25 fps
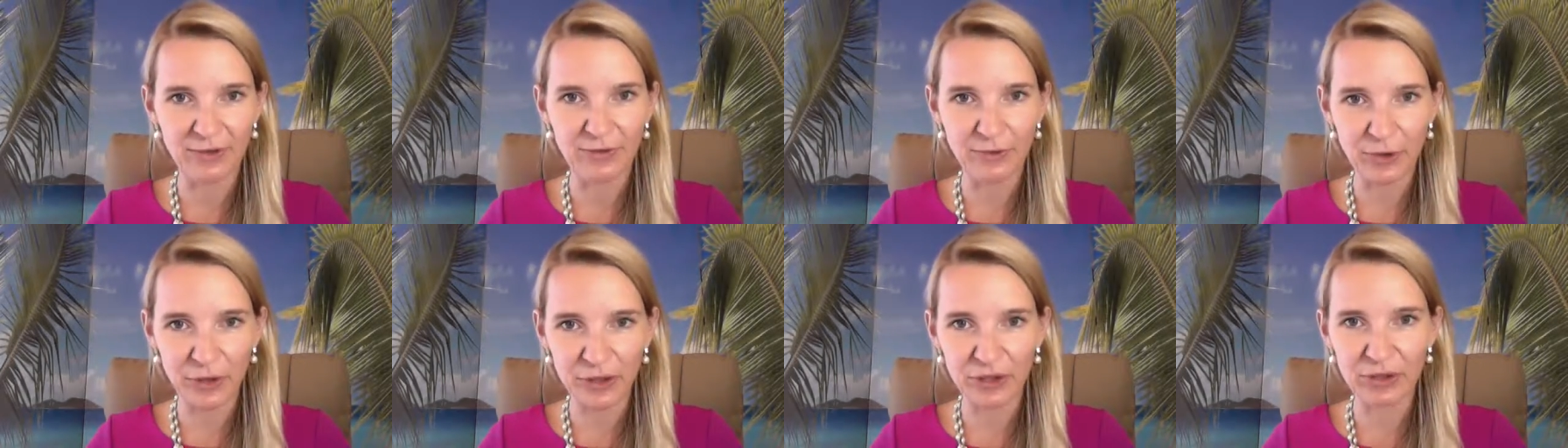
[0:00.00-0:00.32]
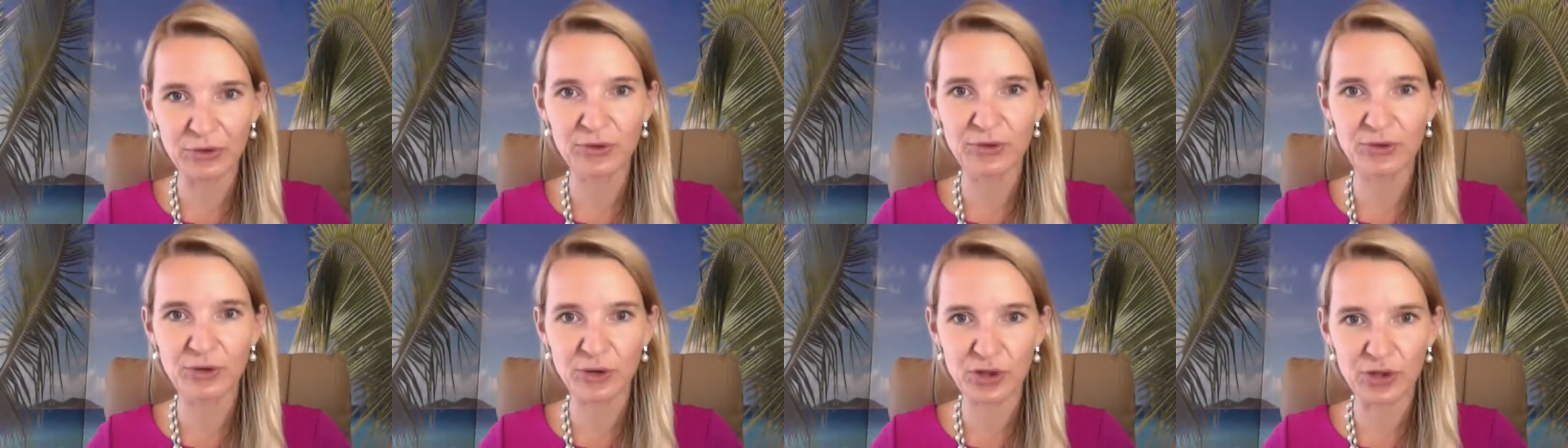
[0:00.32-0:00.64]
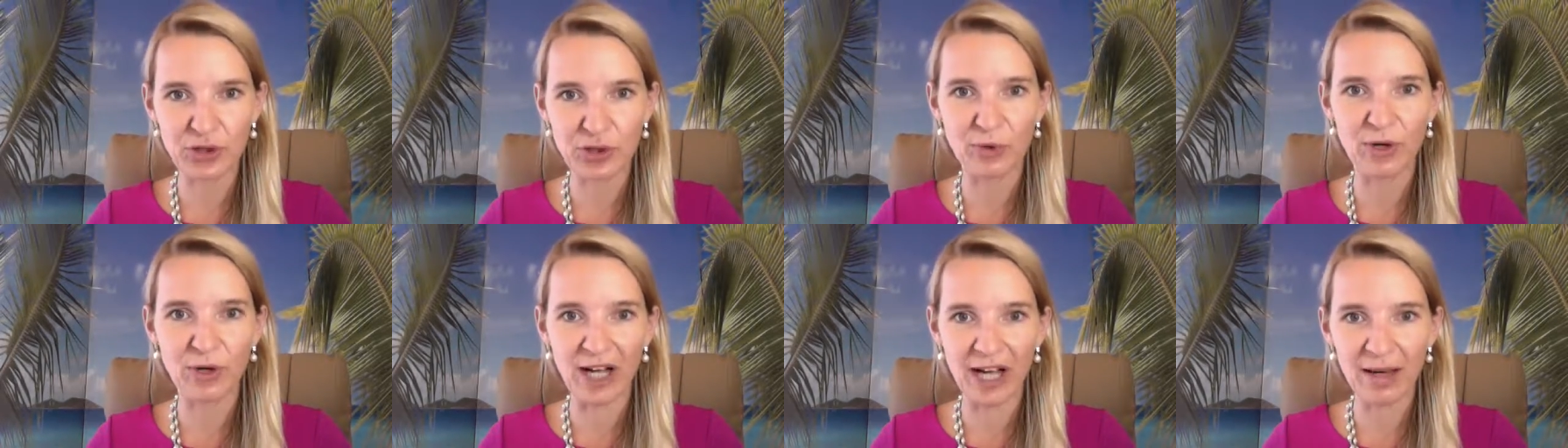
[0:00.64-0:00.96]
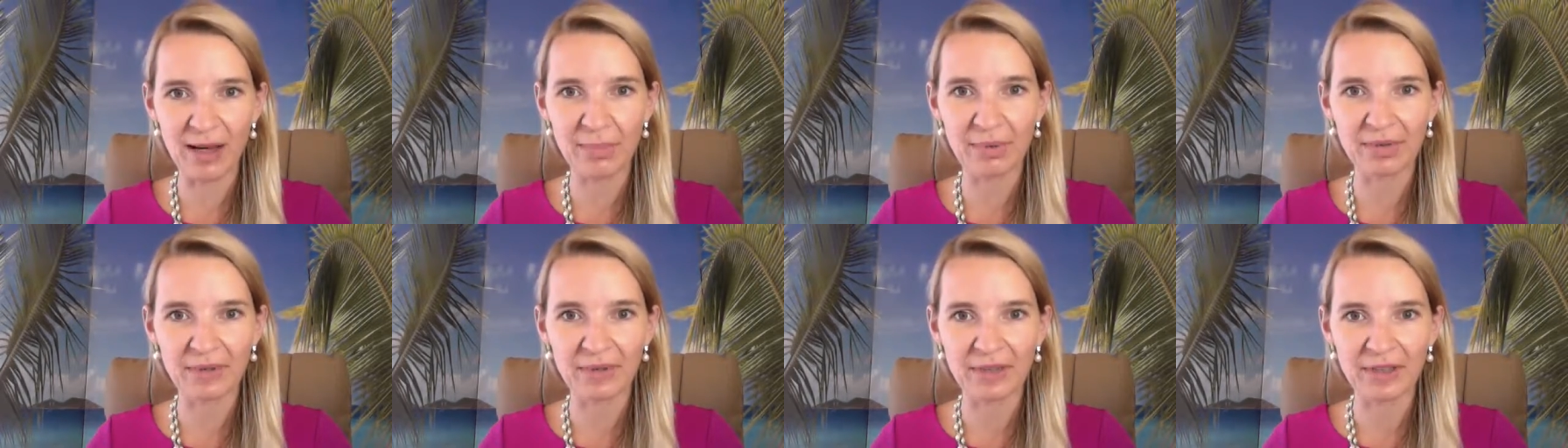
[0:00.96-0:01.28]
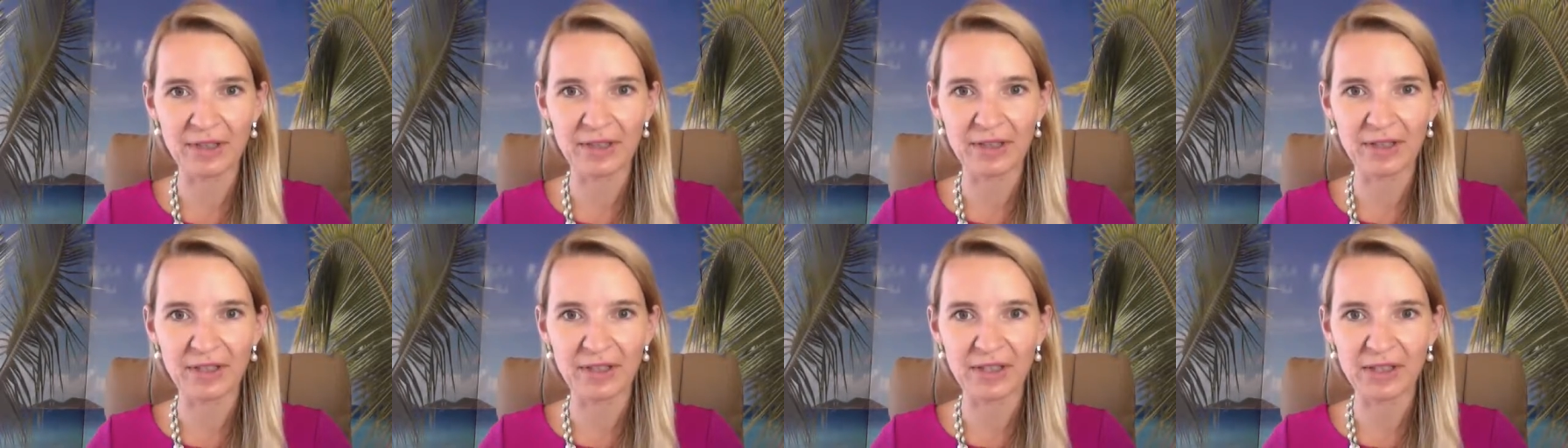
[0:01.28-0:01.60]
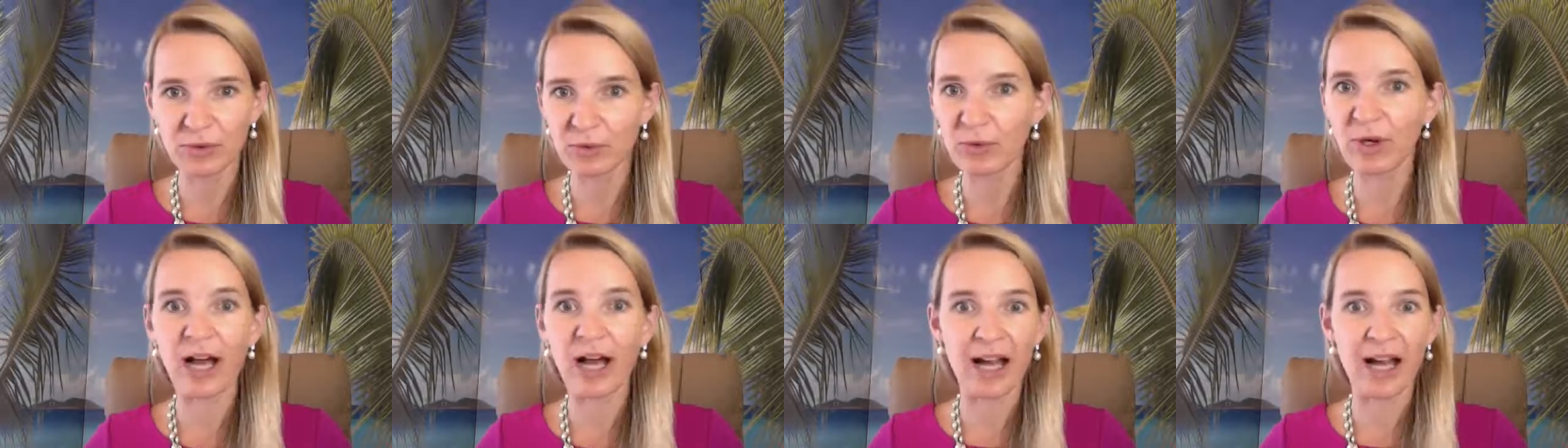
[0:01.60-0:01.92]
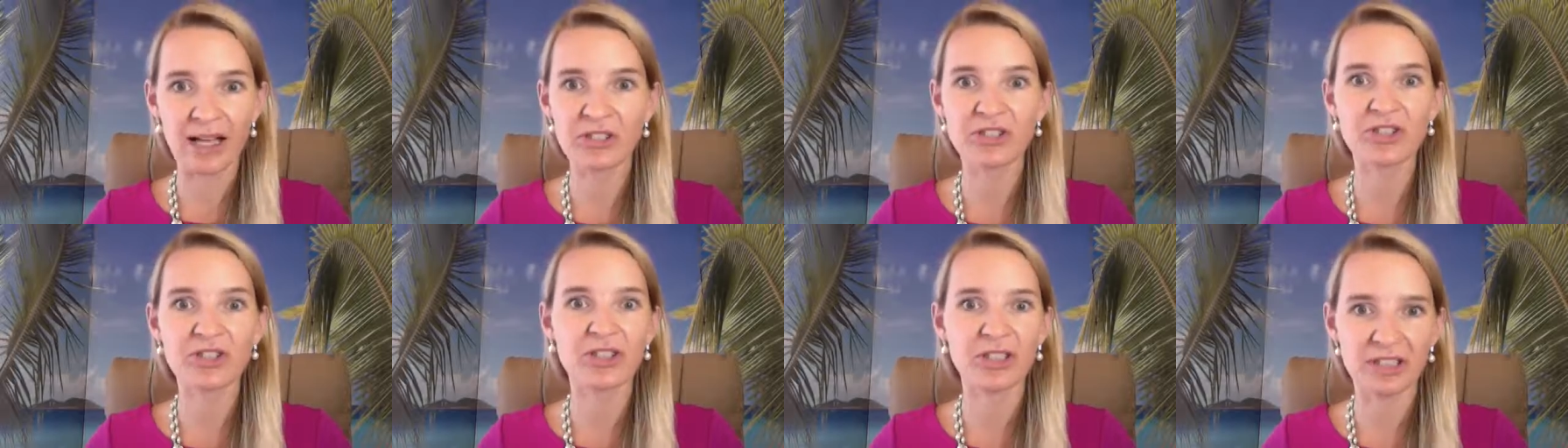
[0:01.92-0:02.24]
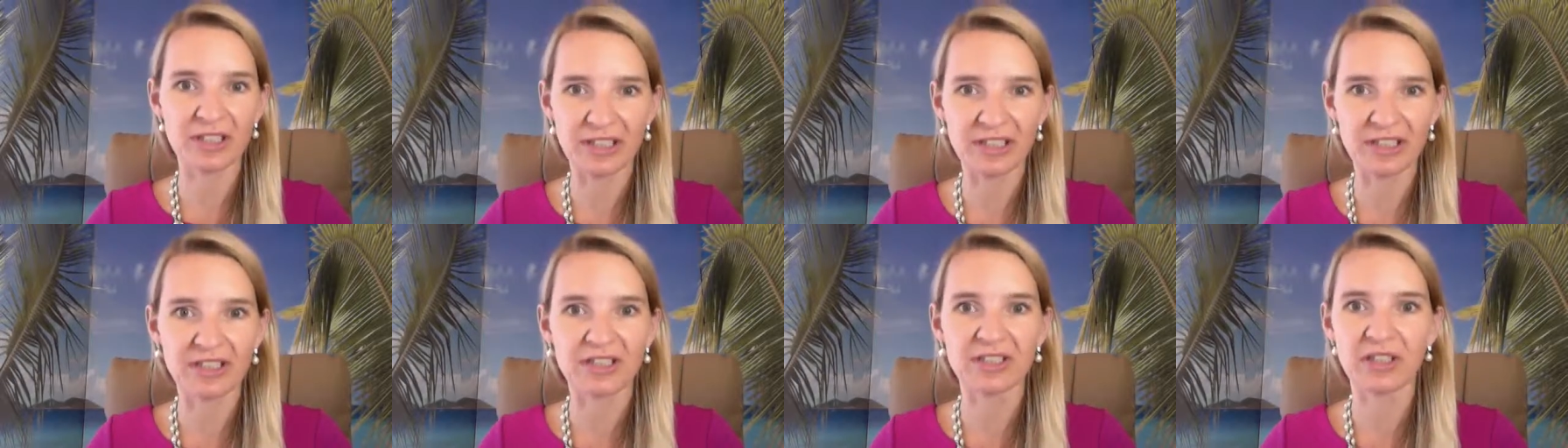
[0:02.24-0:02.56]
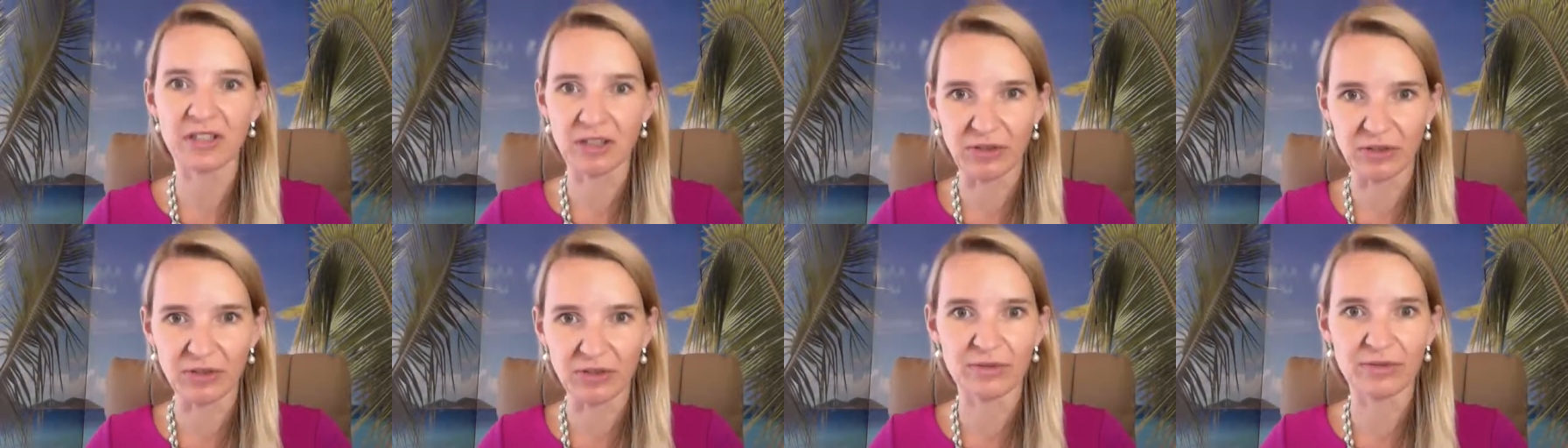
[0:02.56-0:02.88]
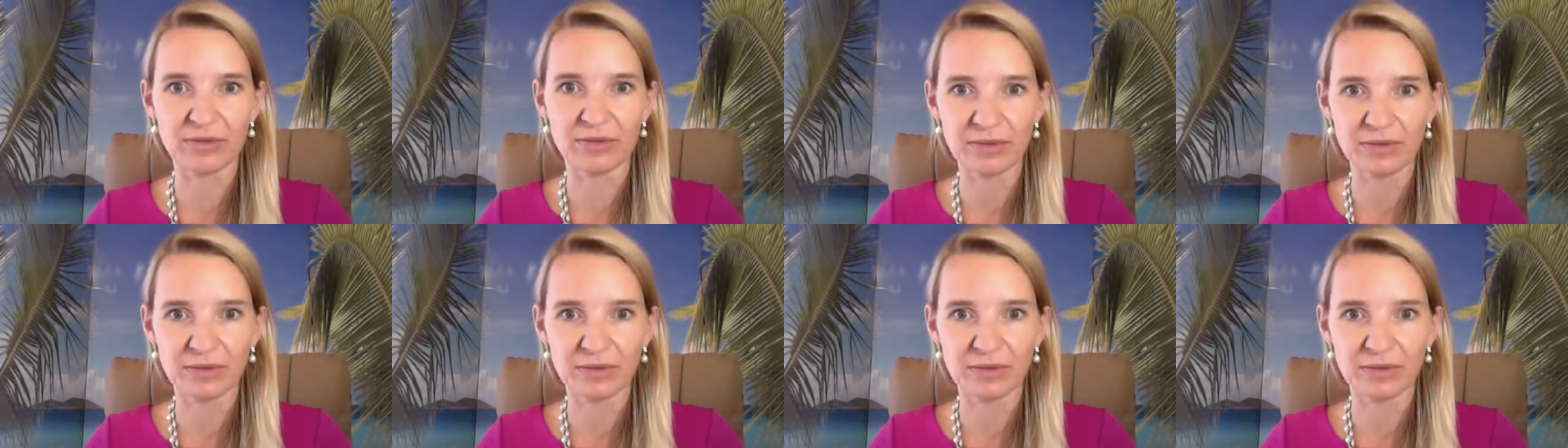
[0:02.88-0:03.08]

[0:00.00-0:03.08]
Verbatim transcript: for you to show up, you actually do.